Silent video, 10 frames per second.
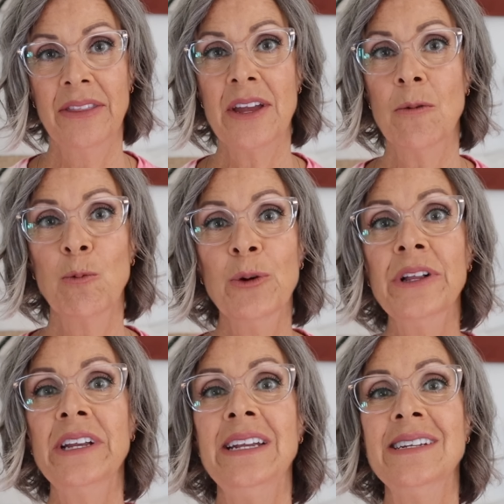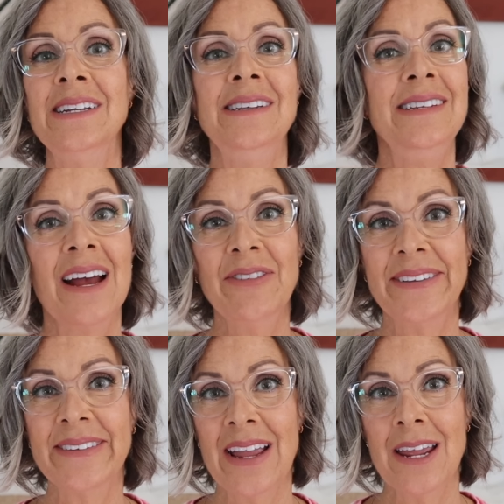that really did
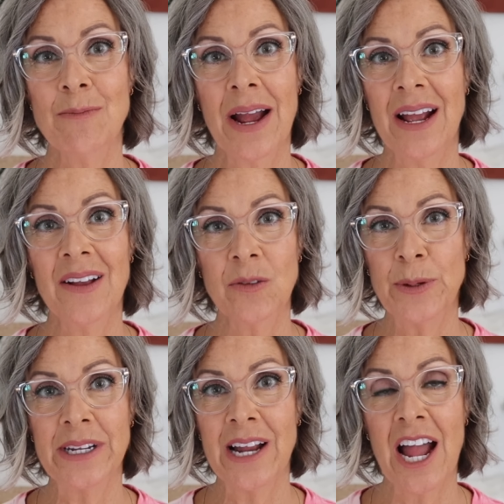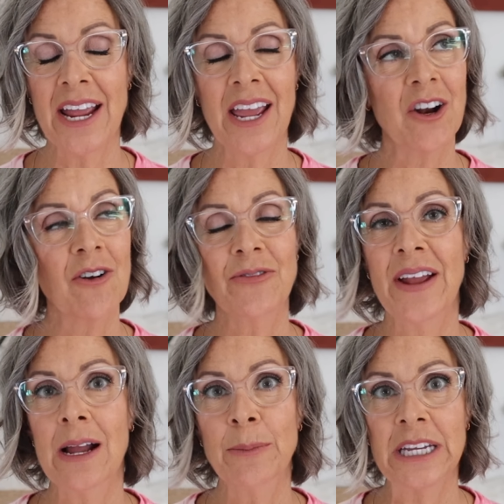devastate my husband and I and our
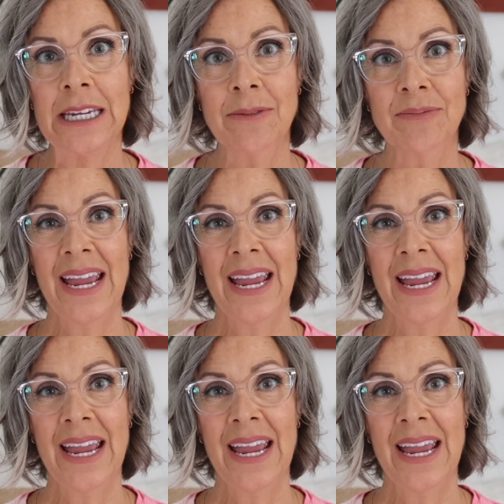family.